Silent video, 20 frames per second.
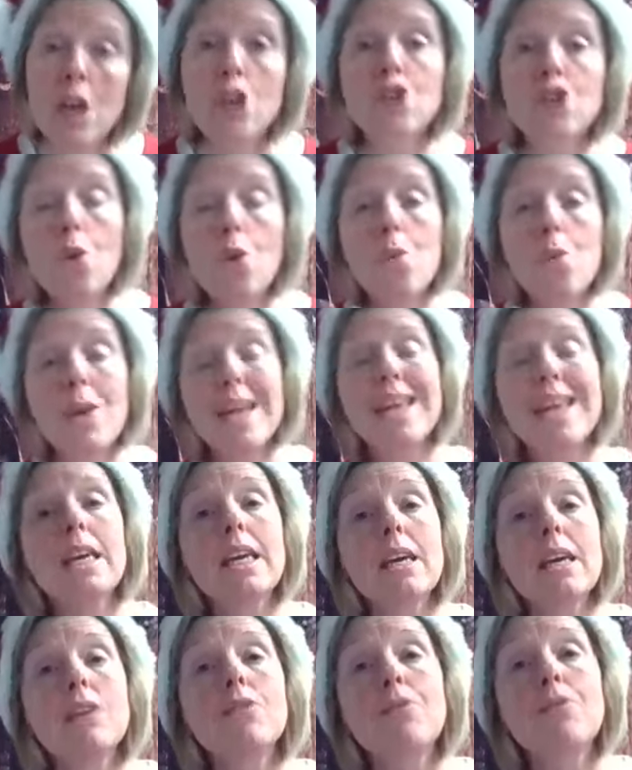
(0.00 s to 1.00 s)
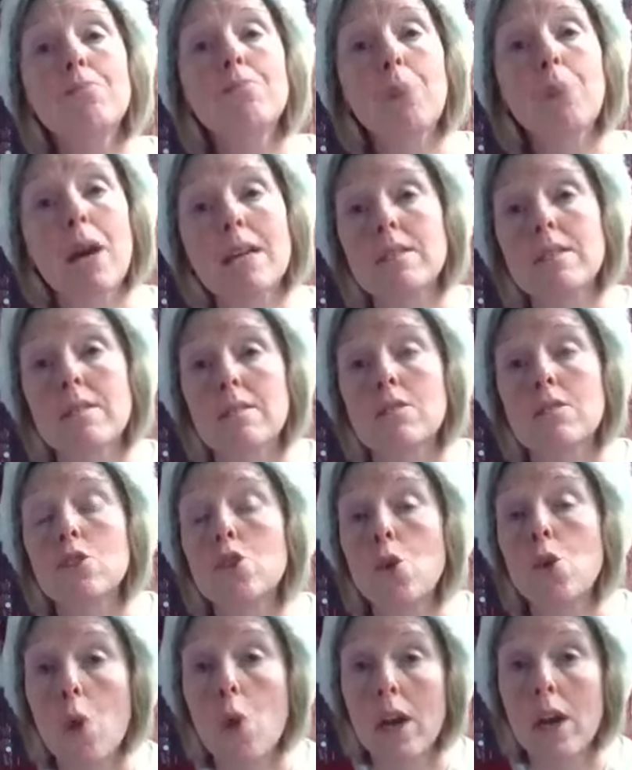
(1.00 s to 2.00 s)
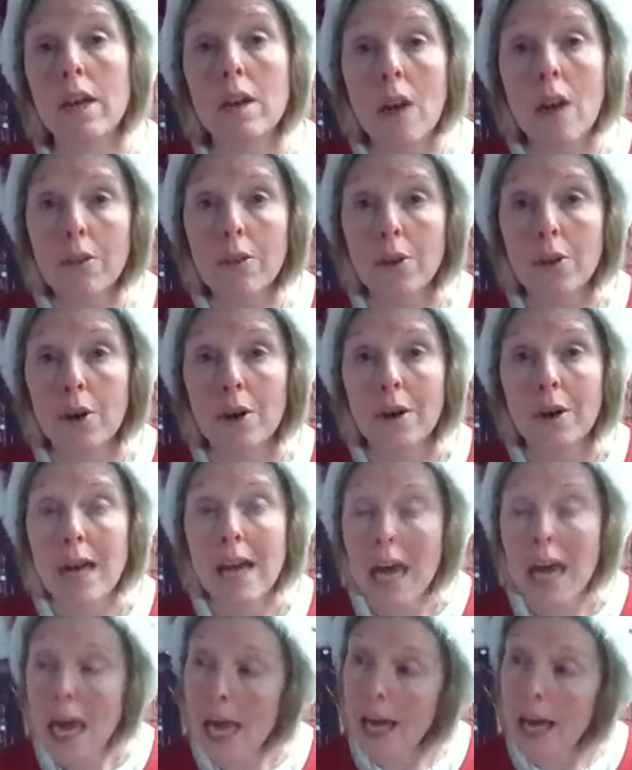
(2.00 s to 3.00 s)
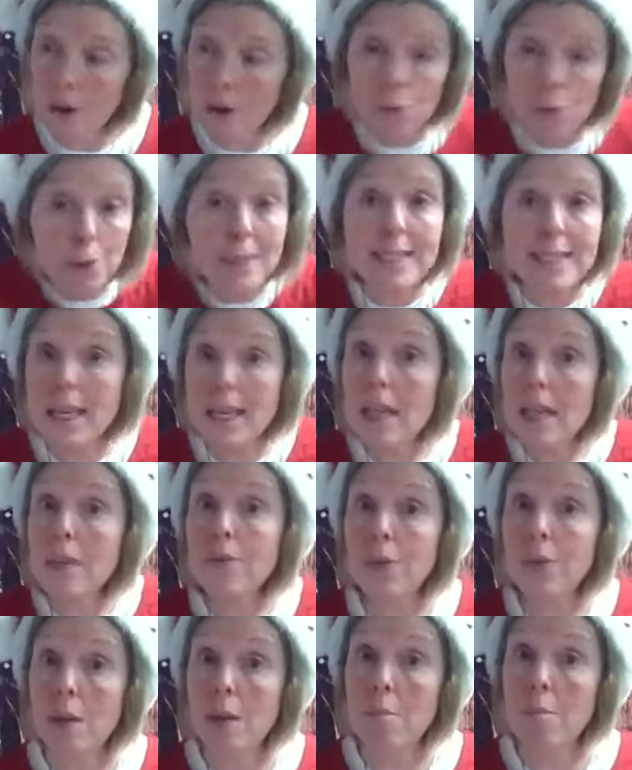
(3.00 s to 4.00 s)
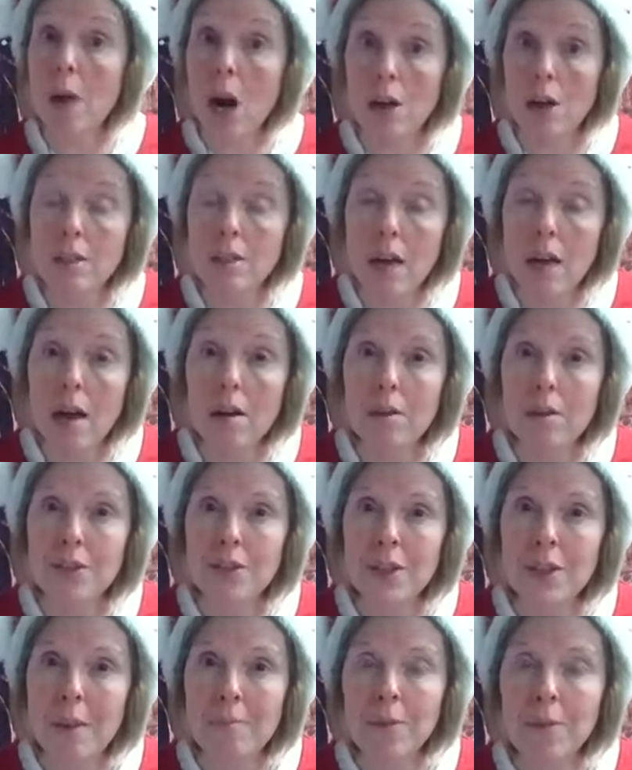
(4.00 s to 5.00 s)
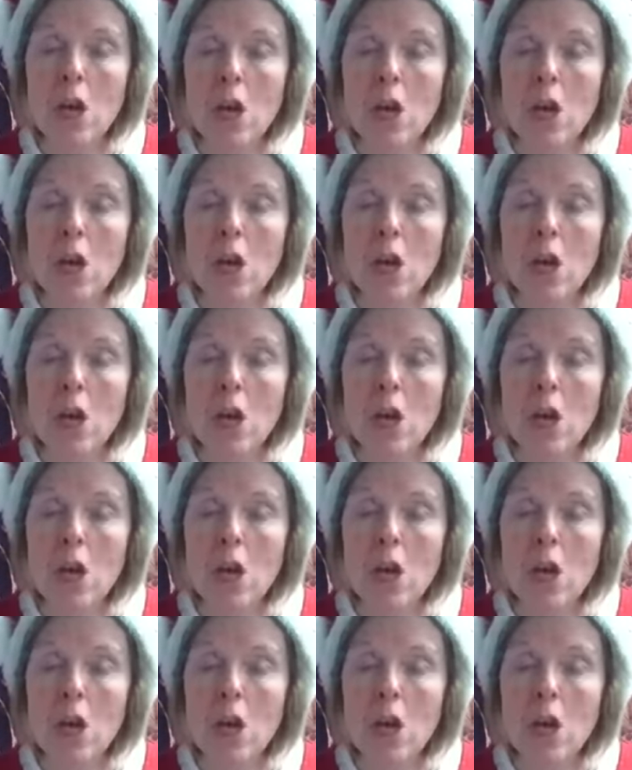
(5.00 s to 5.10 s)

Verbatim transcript: So we give presents to one another and receive them ourselves